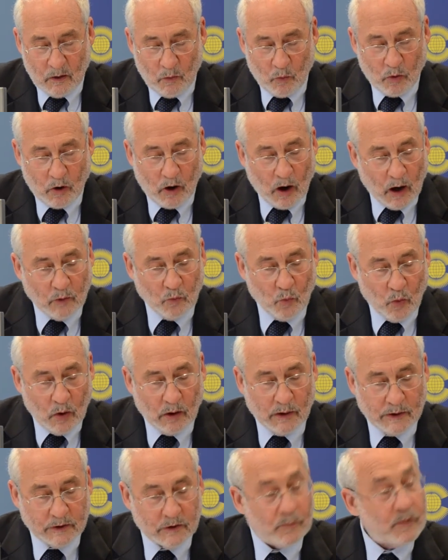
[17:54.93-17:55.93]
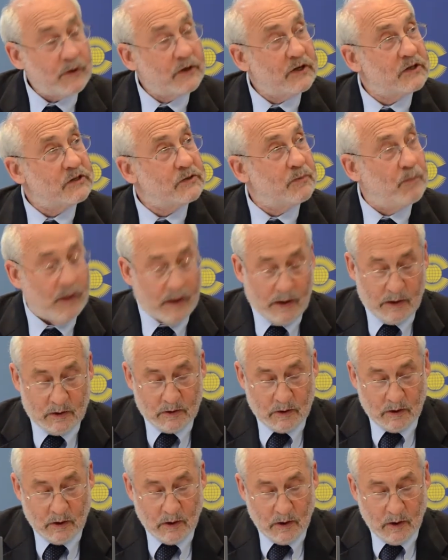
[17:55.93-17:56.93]
were unwilling to participate
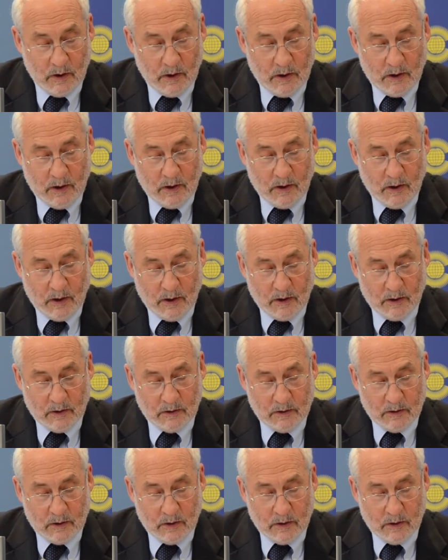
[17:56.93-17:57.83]
in